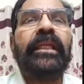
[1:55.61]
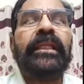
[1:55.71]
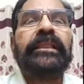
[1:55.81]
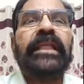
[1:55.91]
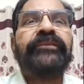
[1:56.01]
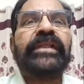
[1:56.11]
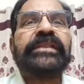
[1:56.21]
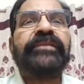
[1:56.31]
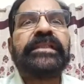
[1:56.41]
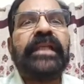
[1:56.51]
Then first
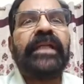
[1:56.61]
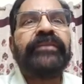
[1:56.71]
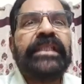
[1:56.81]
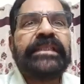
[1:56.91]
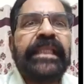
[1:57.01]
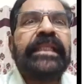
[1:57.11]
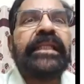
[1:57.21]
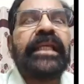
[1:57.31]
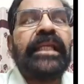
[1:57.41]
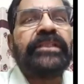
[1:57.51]
we'll start with the skin and
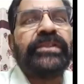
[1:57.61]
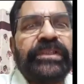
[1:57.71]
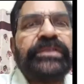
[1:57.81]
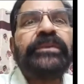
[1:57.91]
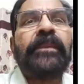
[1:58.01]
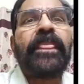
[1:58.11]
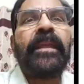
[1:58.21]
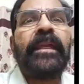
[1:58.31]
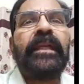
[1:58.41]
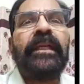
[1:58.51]
connective tissue.
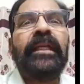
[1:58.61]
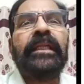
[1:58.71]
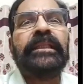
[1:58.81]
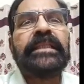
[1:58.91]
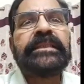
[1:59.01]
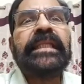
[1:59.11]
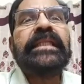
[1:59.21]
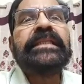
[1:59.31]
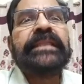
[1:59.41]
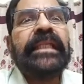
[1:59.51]
The skin
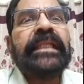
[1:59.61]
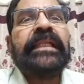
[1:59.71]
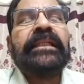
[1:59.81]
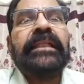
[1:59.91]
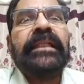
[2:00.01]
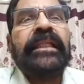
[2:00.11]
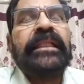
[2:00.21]
is thick in